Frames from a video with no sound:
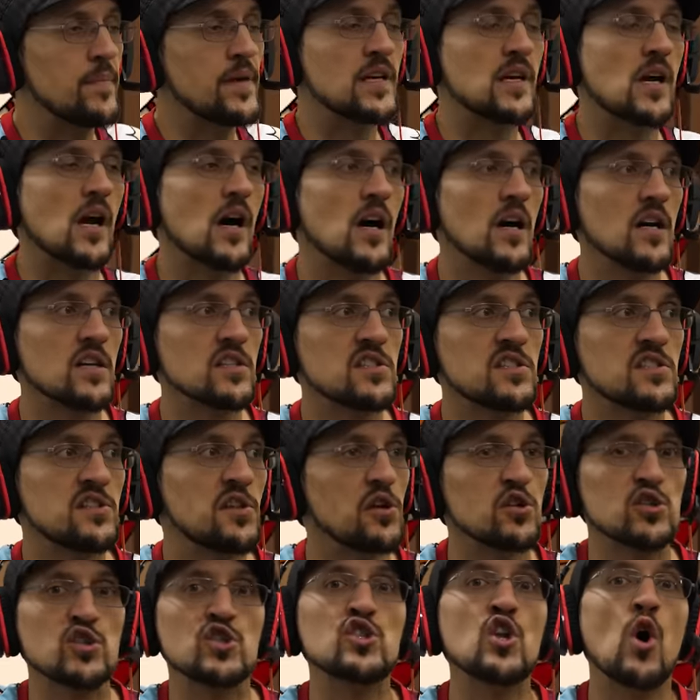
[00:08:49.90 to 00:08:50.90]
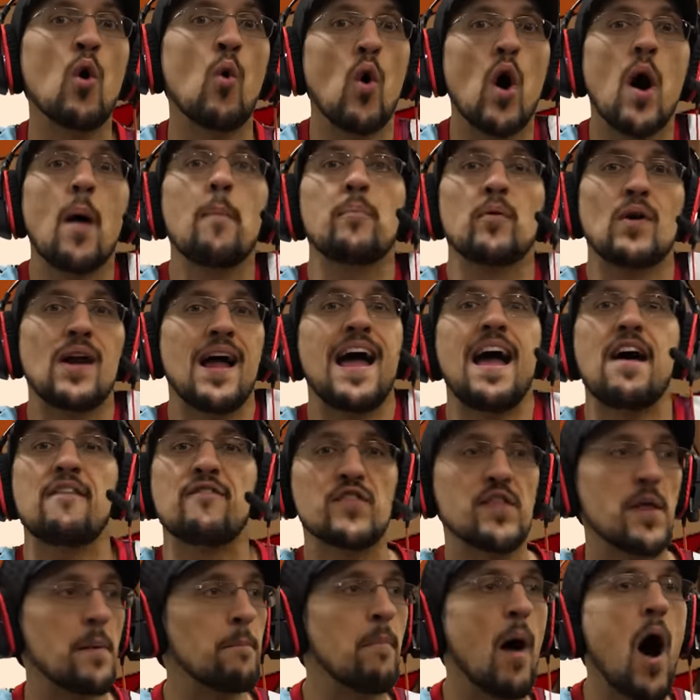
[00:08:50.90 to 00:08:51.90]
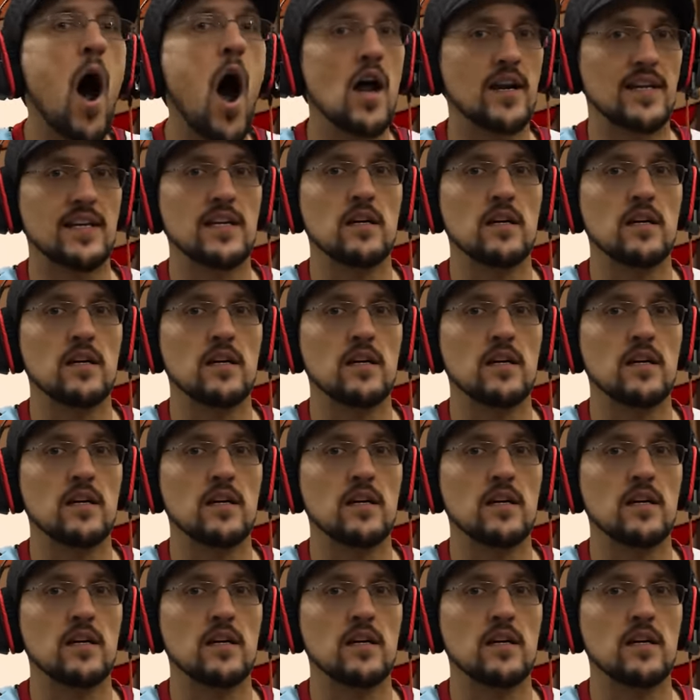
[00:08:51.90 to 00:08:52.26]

because there's no upper half of the body.